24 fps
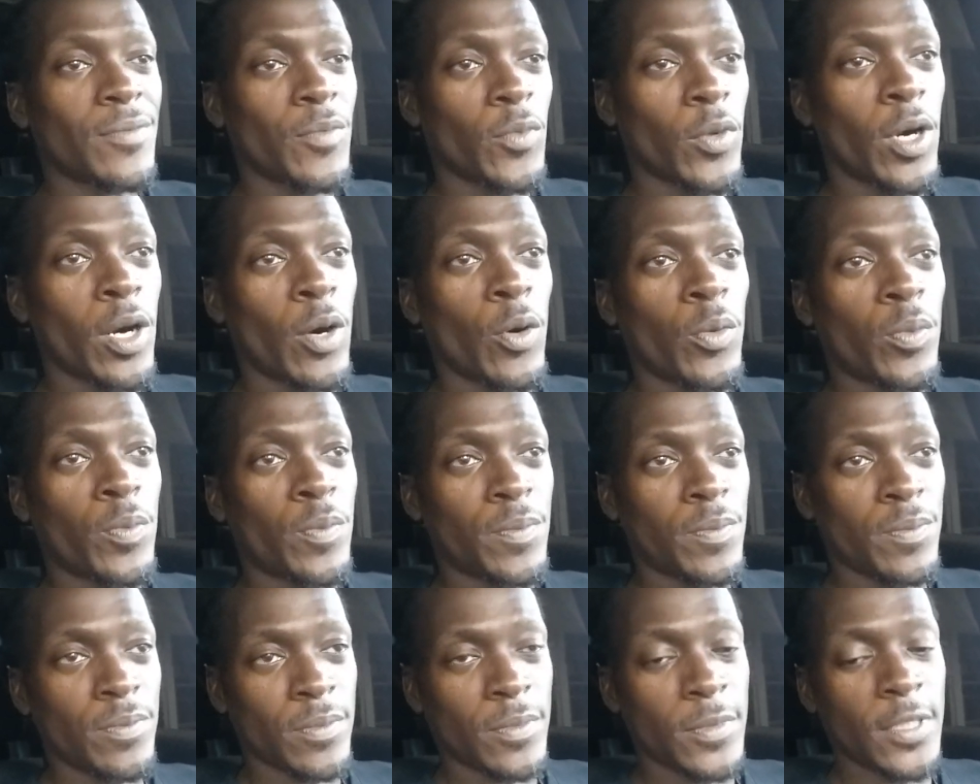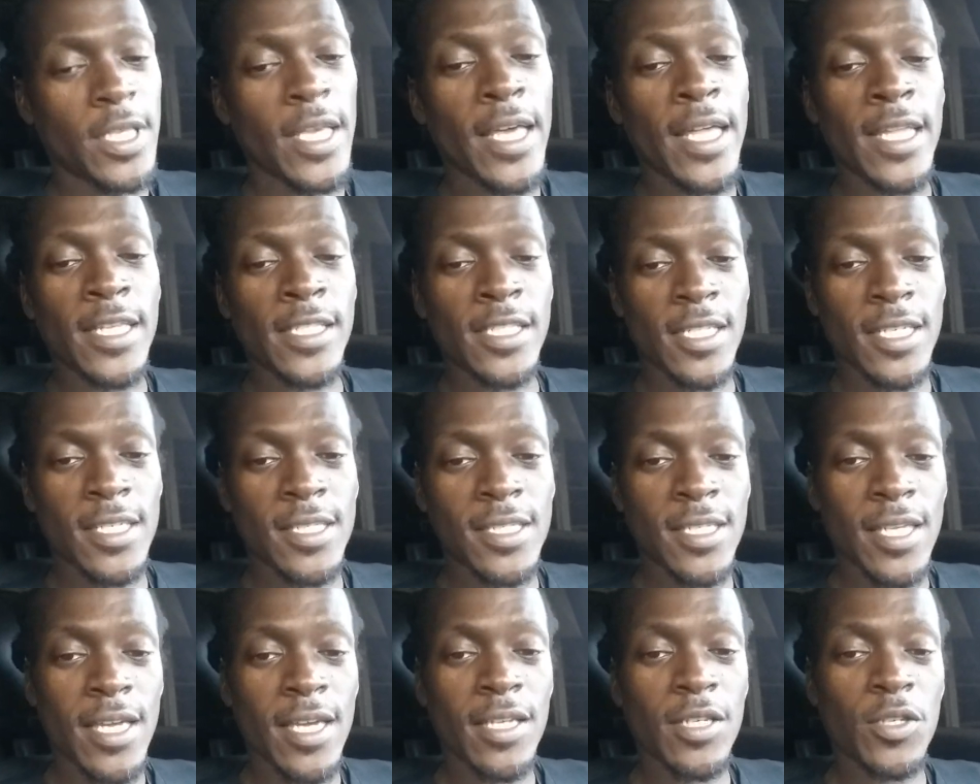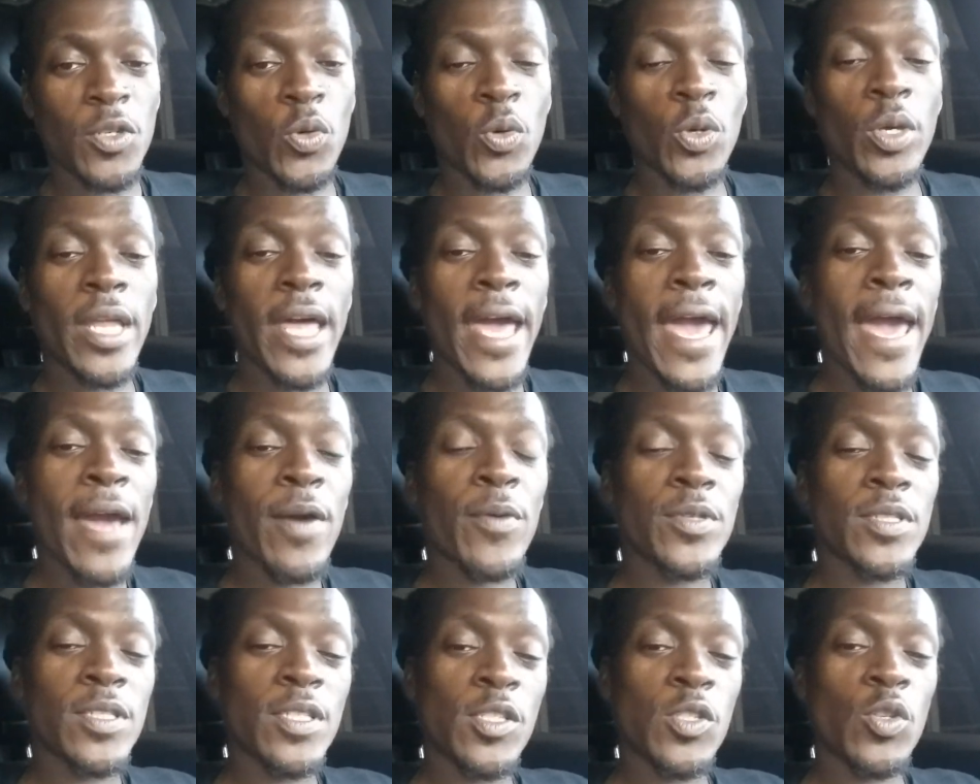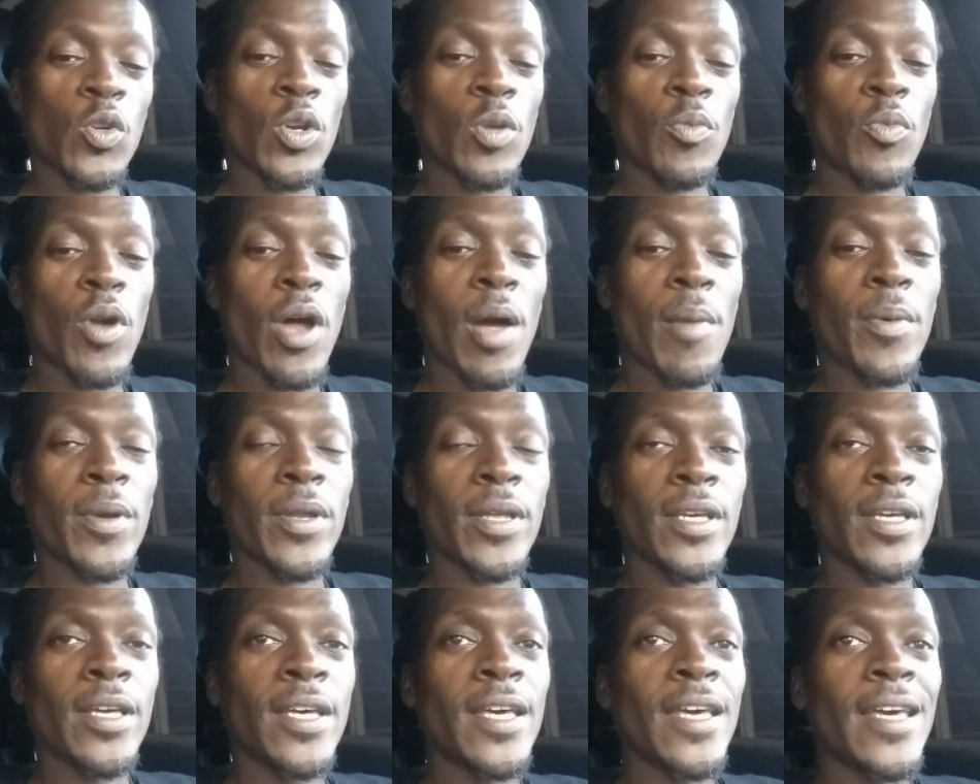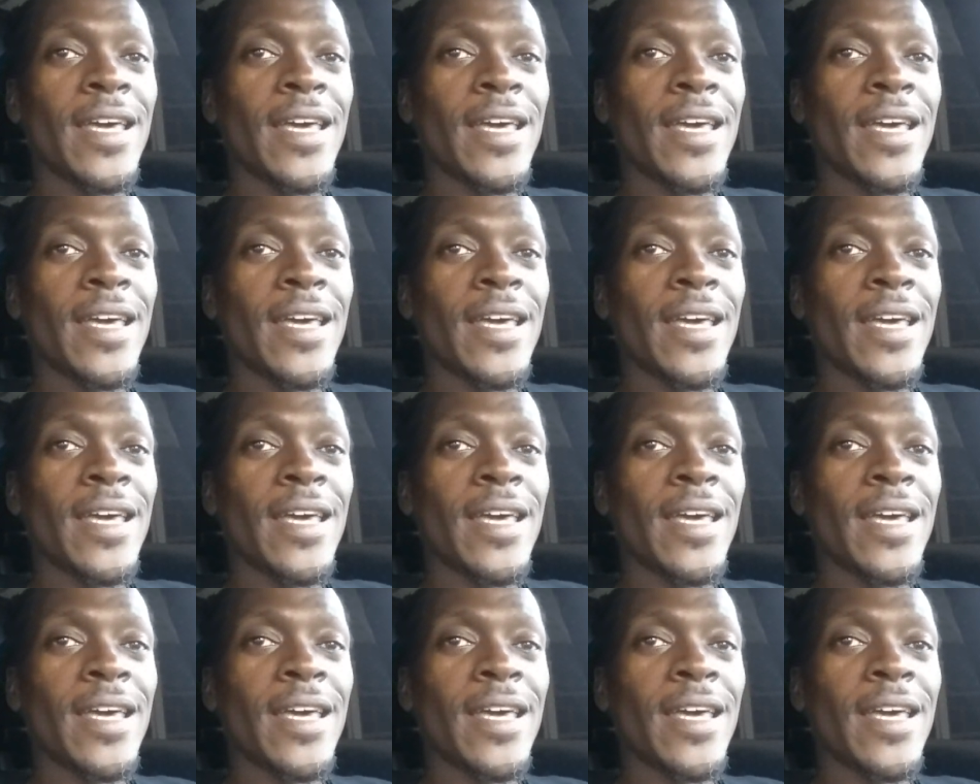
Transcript: let's just say, doing an acquisition on a property.